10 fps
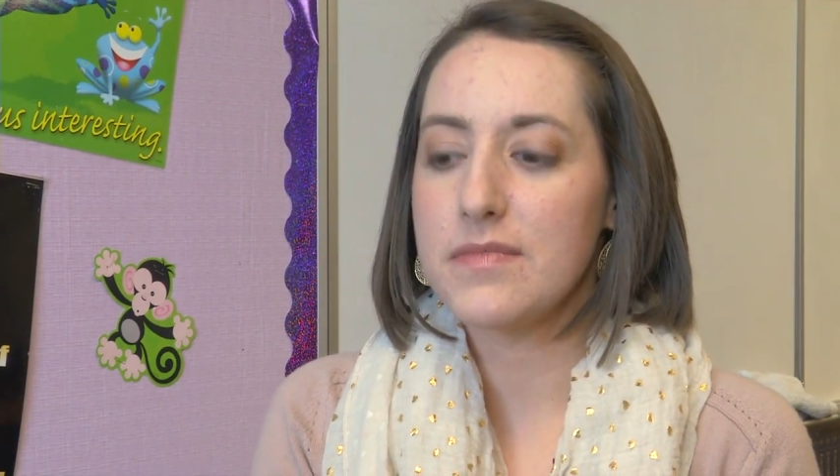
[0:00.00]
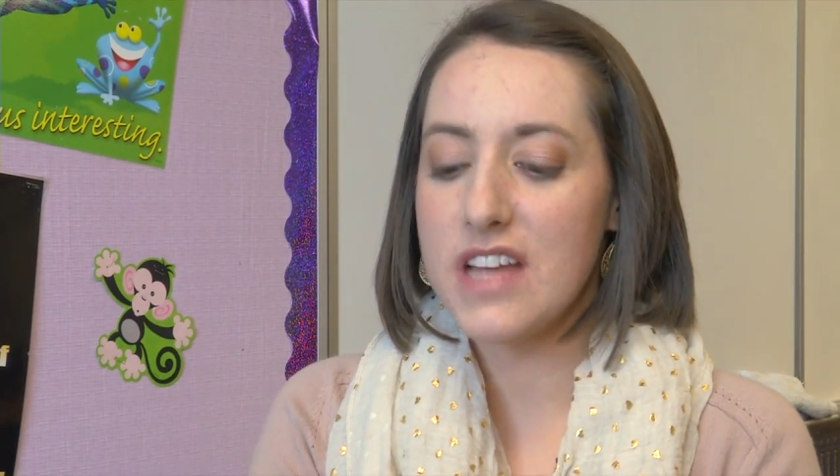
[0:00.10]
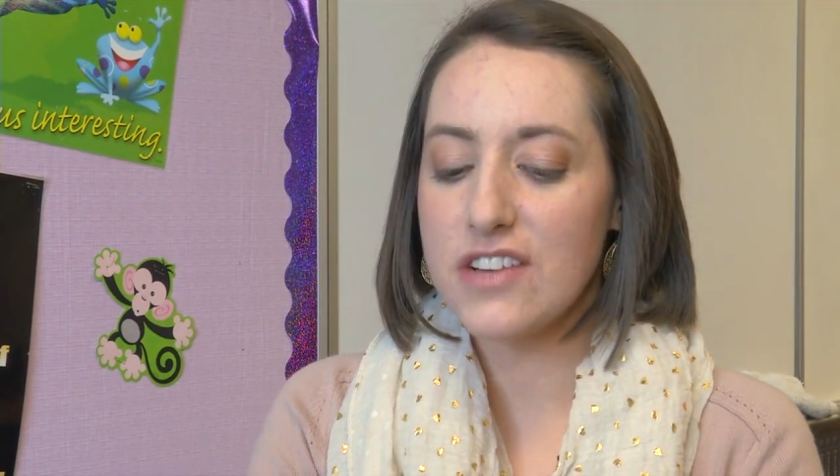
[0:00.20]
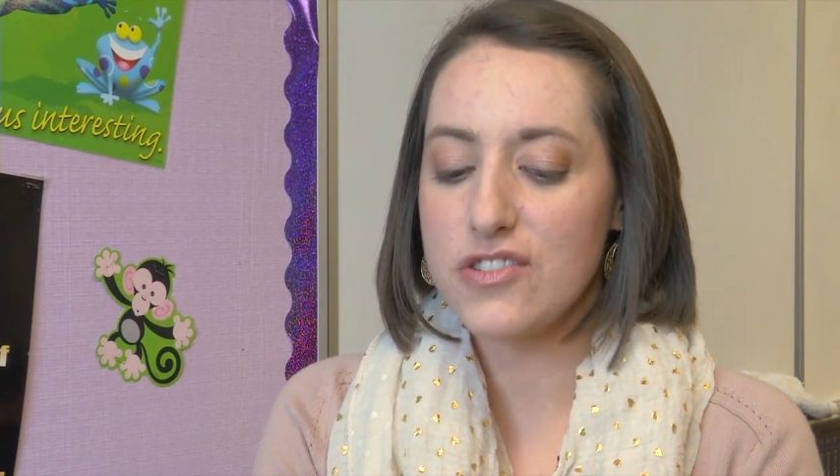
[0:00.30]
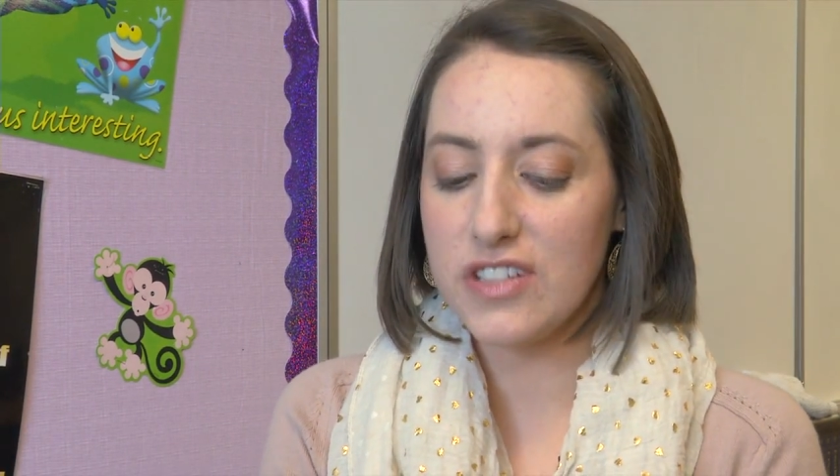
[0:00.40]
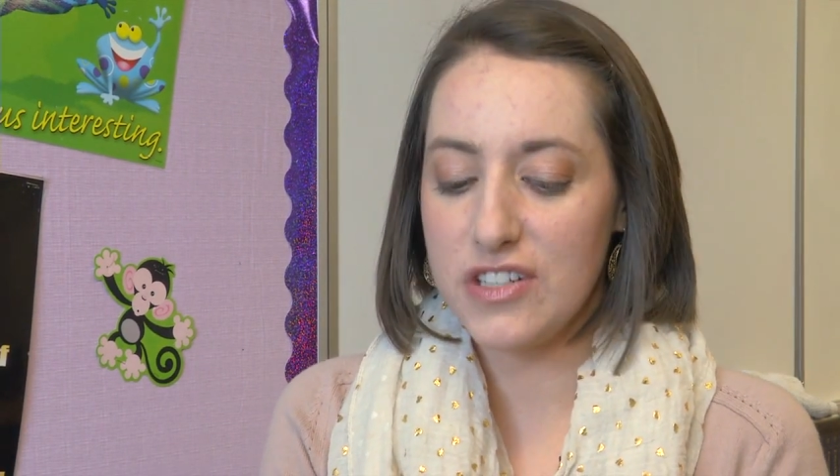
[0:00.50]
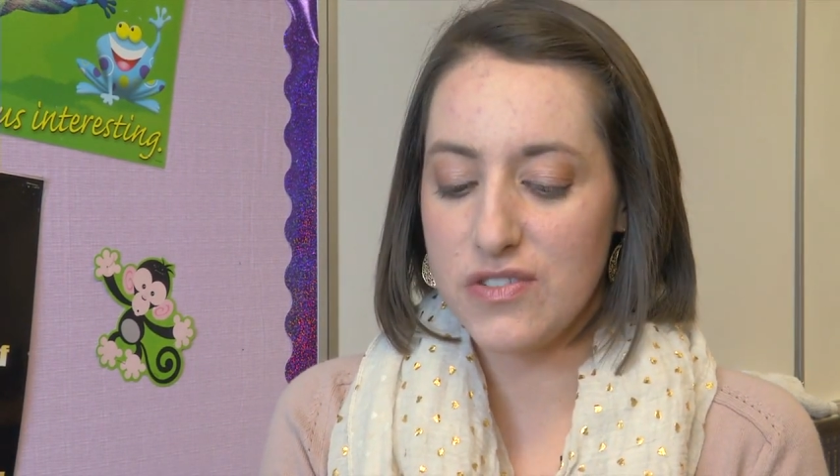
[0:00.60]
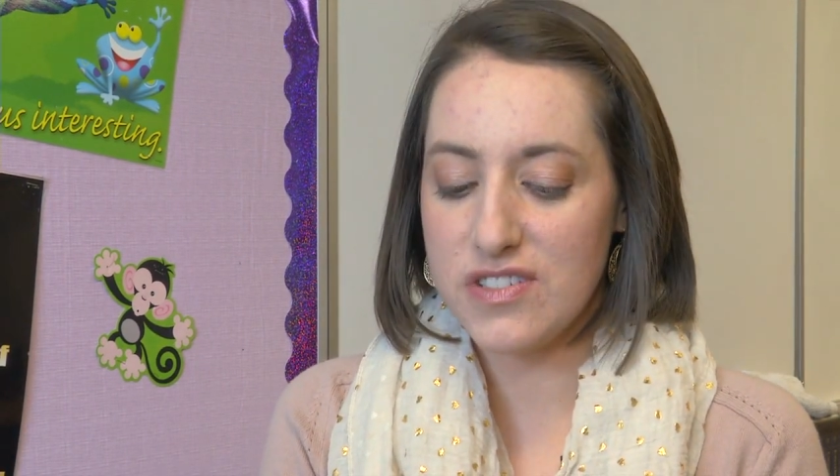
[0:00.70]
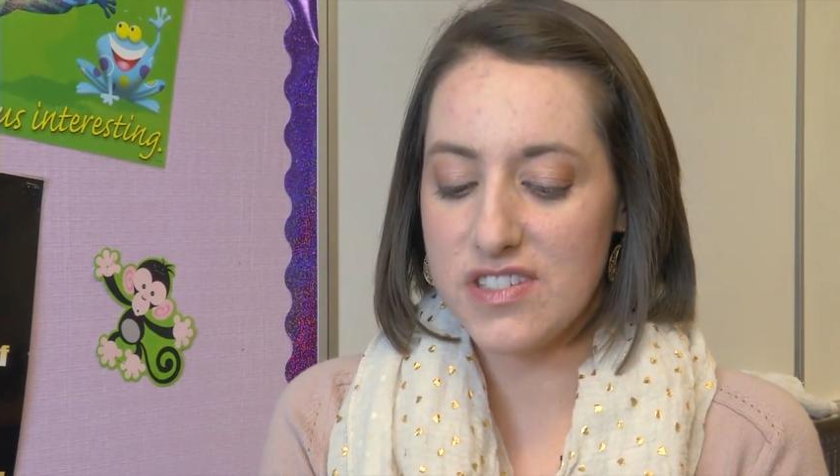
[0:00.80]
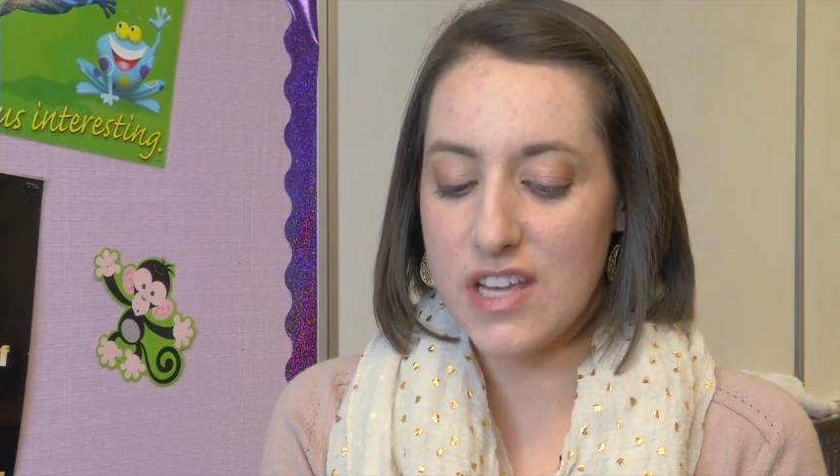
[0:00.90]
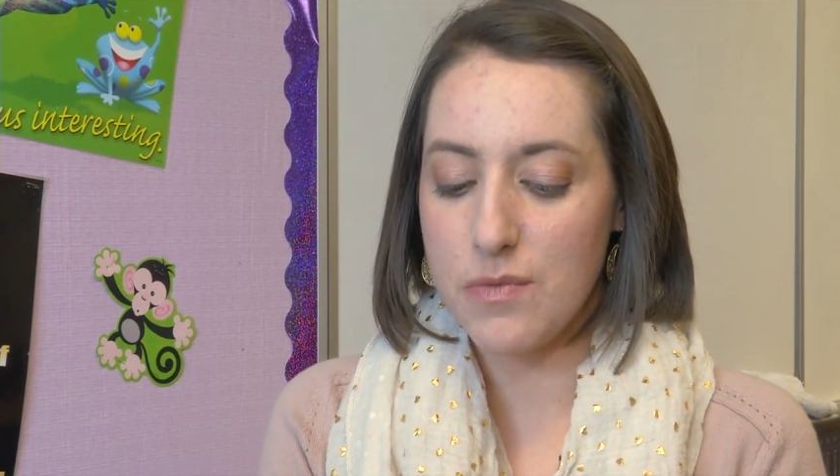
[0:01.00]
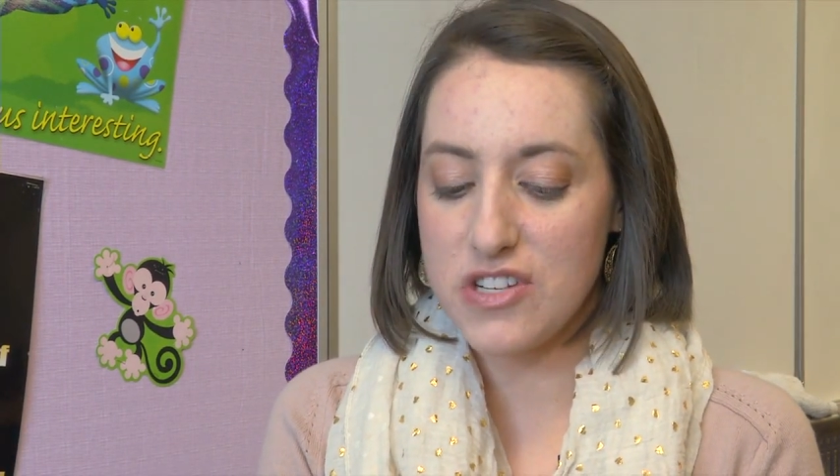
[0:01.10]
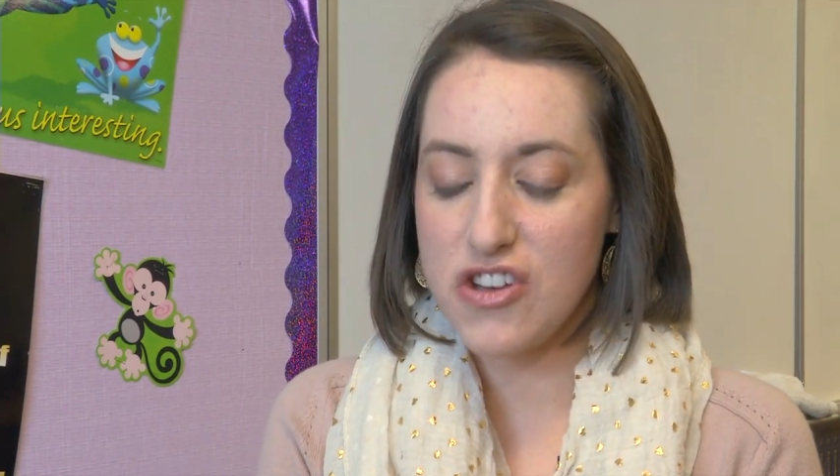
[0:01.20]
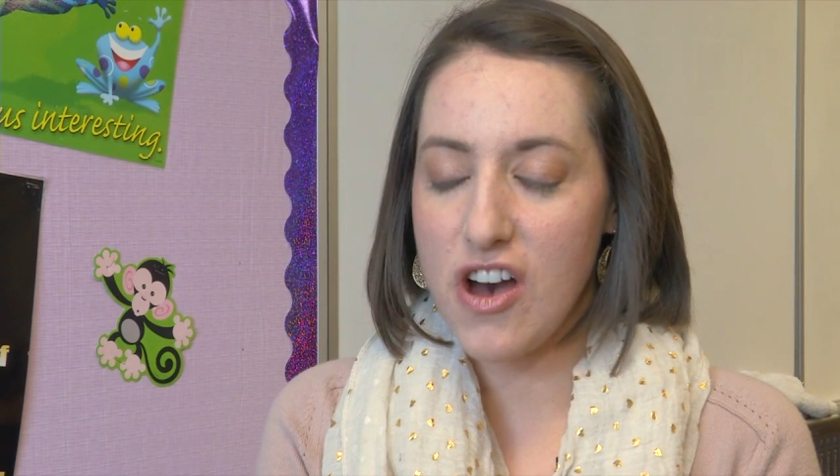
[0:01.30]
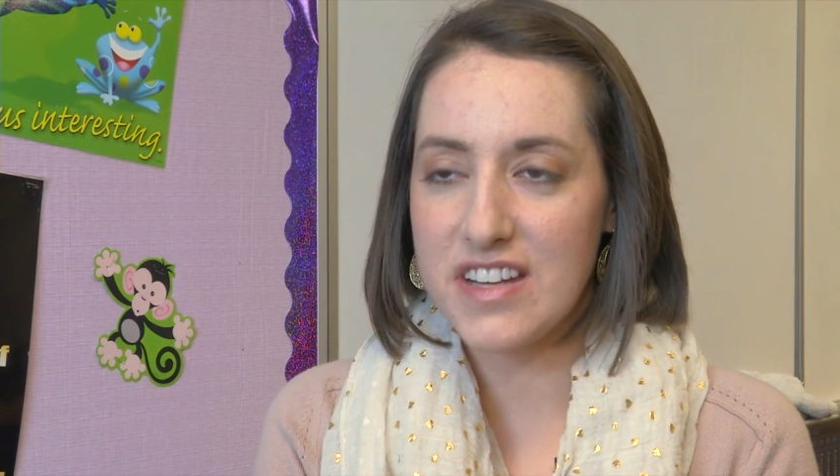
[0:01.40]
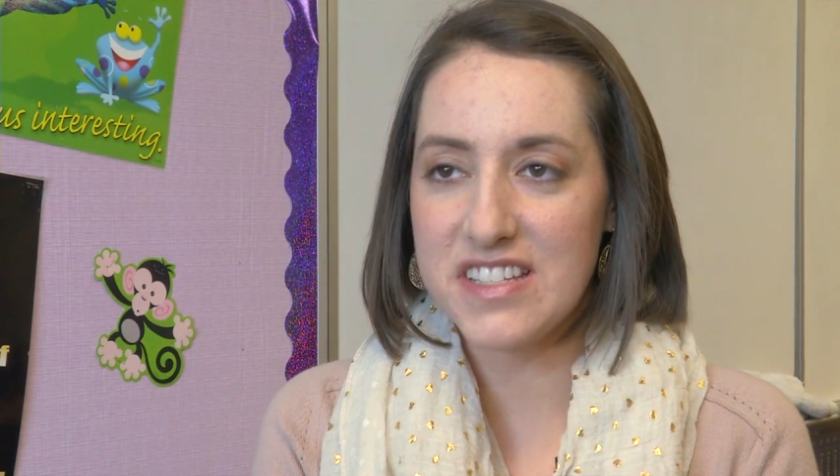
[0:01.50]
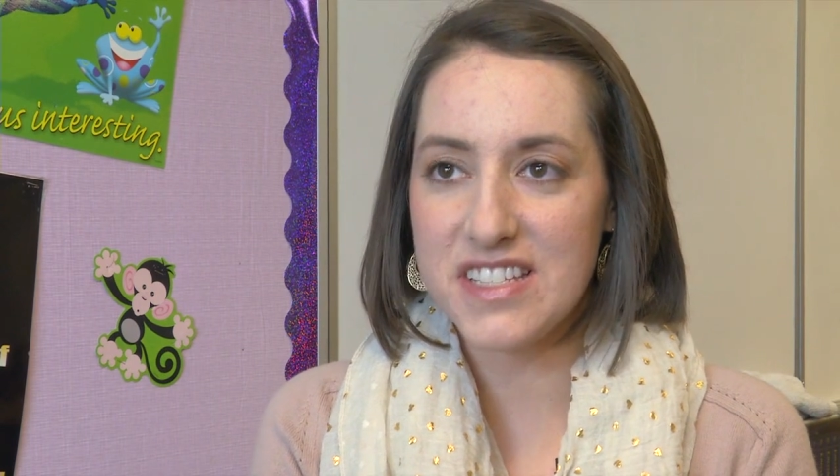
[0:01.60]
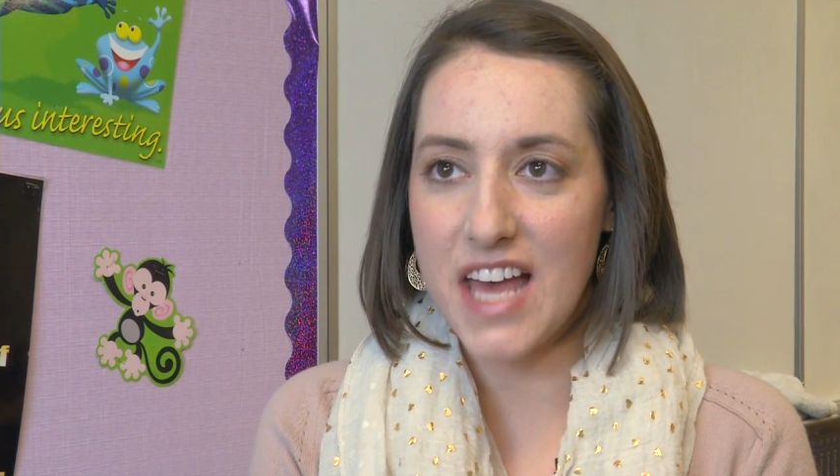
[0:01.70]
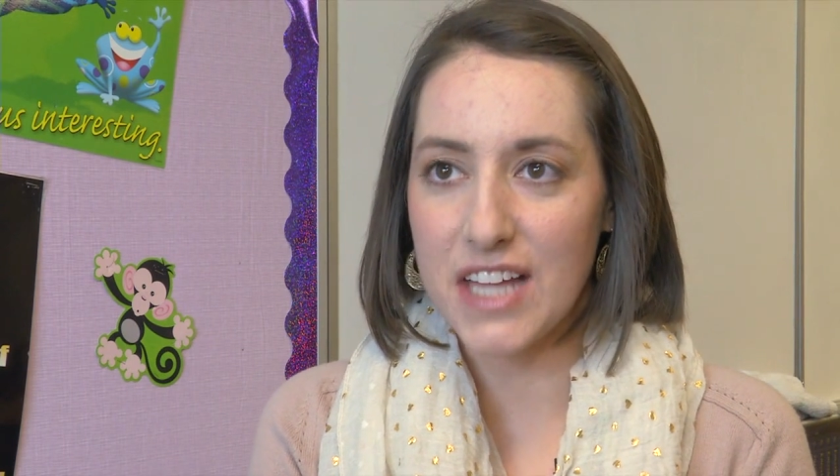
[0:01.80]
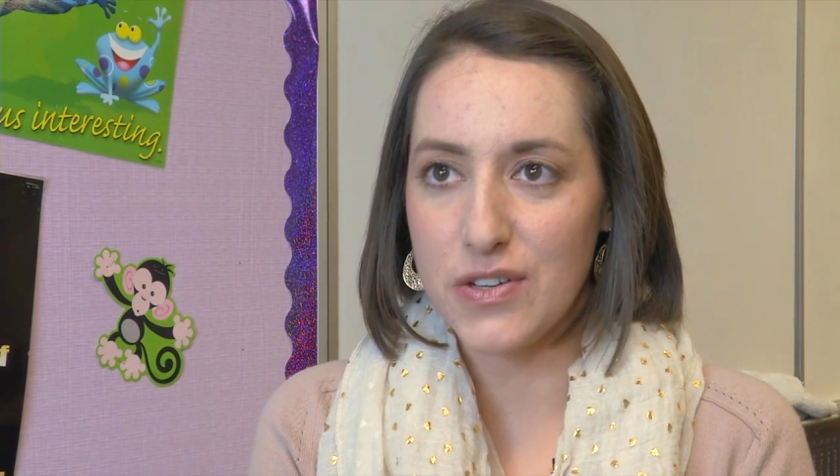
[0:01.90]
Dr. Lean used to say we taught in
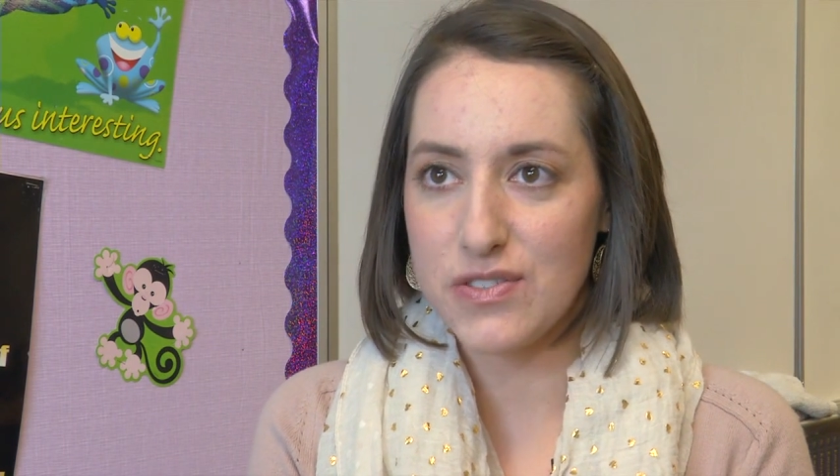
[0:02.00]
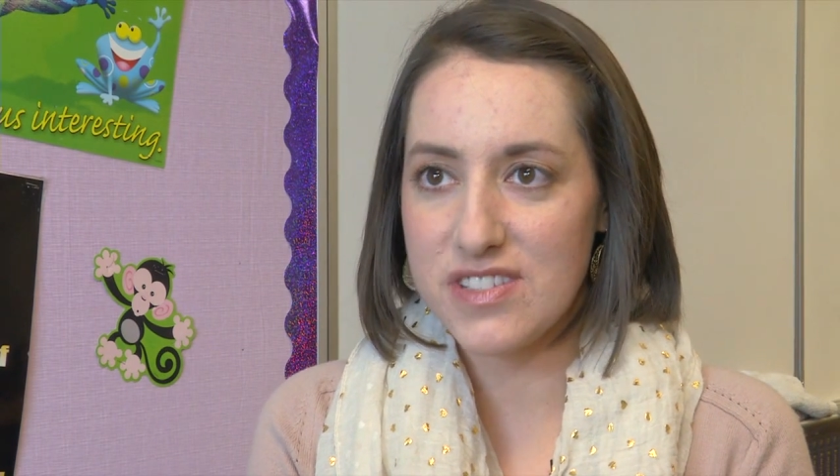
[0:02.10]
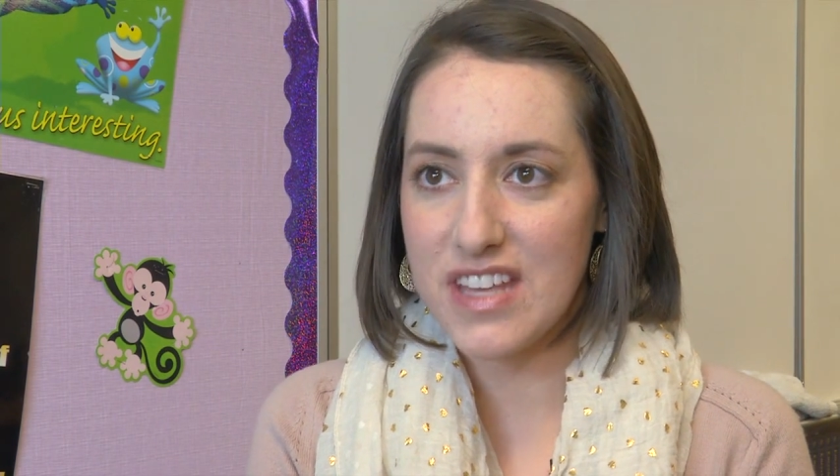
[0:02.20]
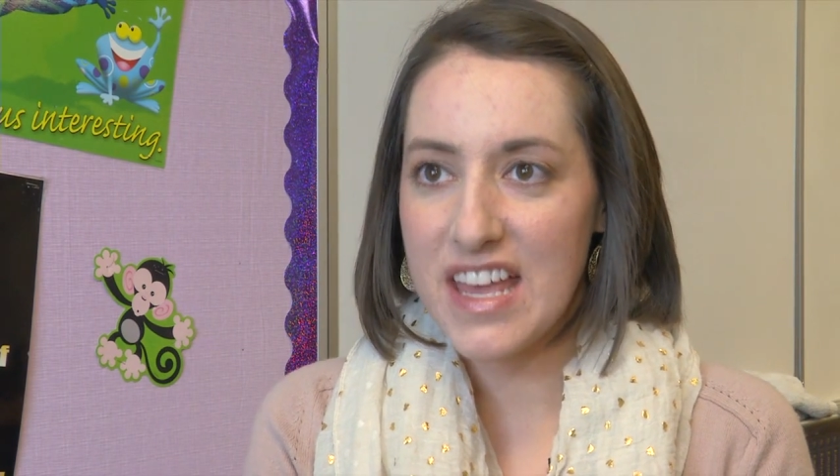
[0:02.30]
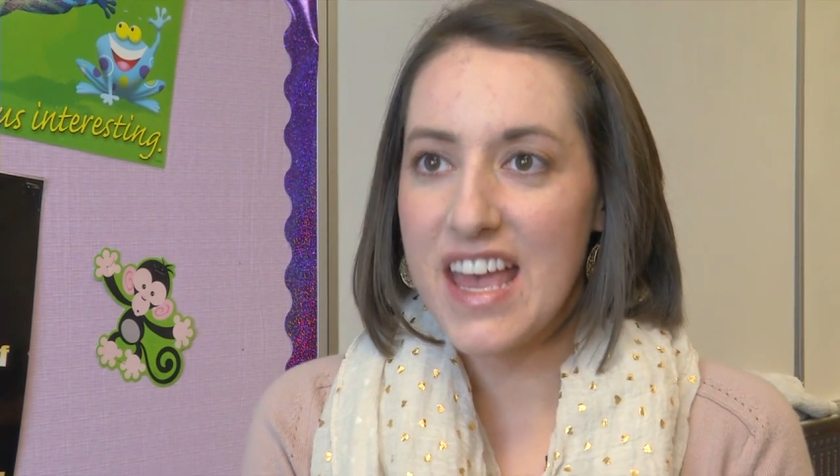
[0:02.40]
silos.